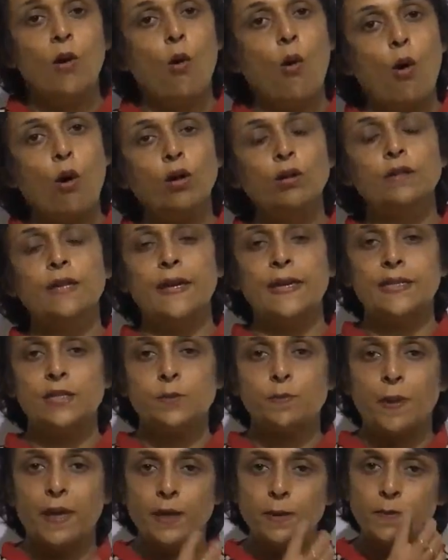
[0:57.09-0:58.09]
all the
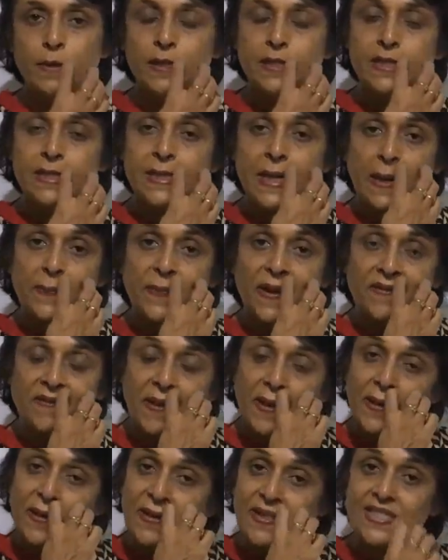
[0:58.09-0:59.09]
experiments done by
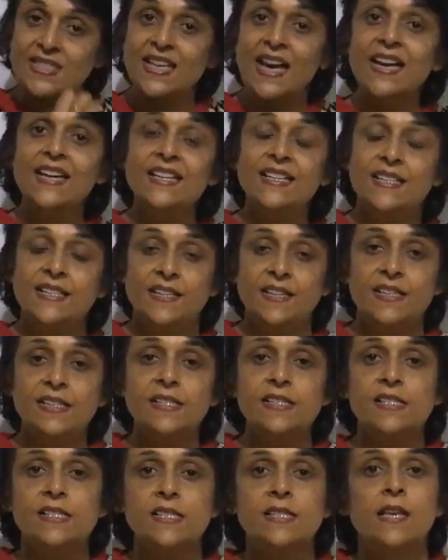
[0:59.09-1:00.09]
various
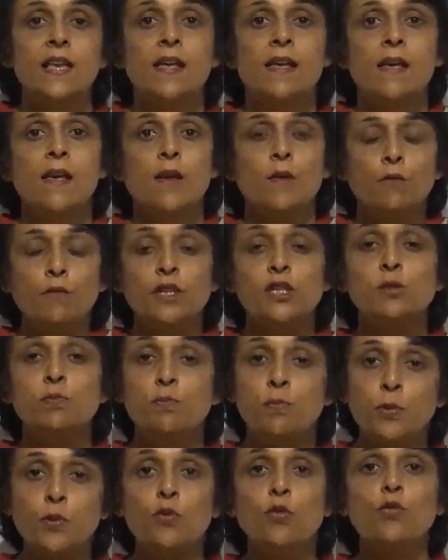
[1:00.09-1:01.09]
scientists
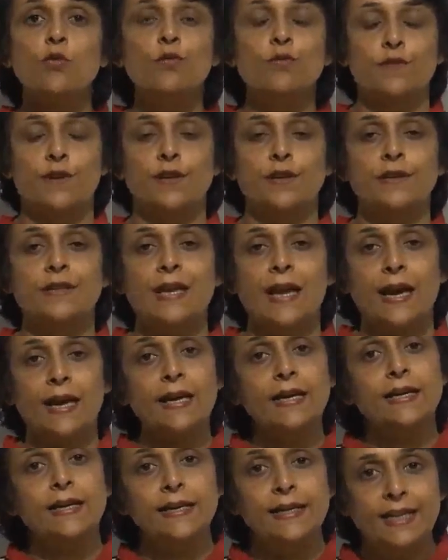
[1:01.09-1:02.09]
which proved
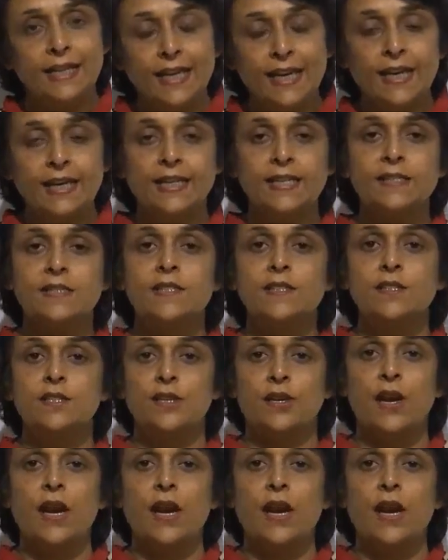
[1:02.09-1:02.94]
that DNA is the